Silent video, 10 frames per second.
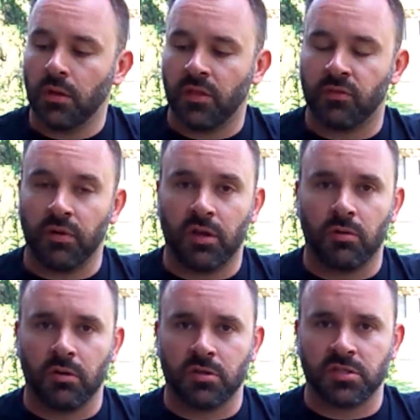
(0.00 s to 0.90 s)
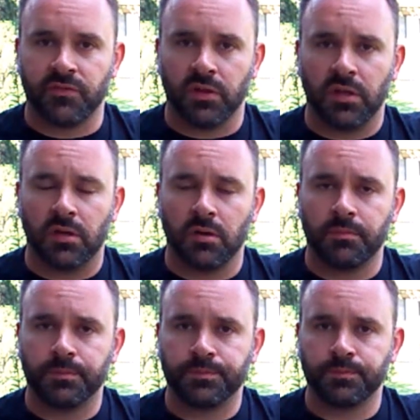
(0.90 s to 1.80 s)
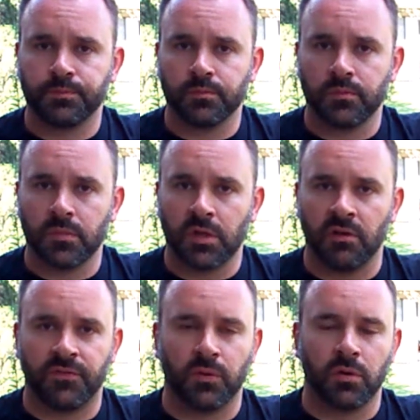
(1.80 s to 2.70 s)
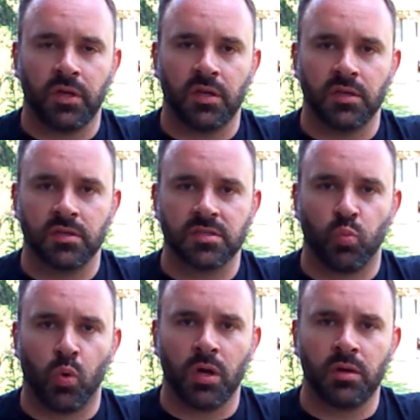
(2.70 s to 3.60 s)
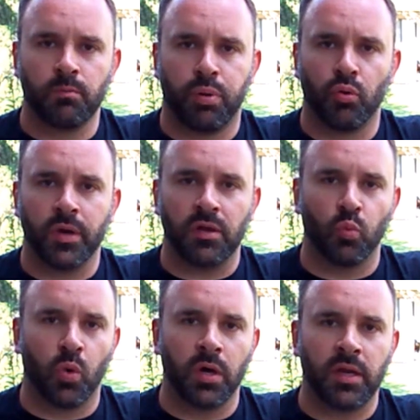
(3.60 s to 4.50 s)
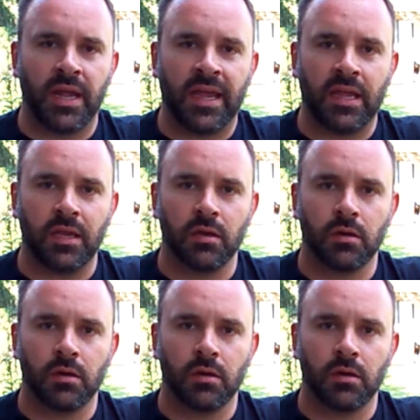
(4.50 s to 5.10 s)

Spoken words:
3/4 of a liter. A 40 is 1.18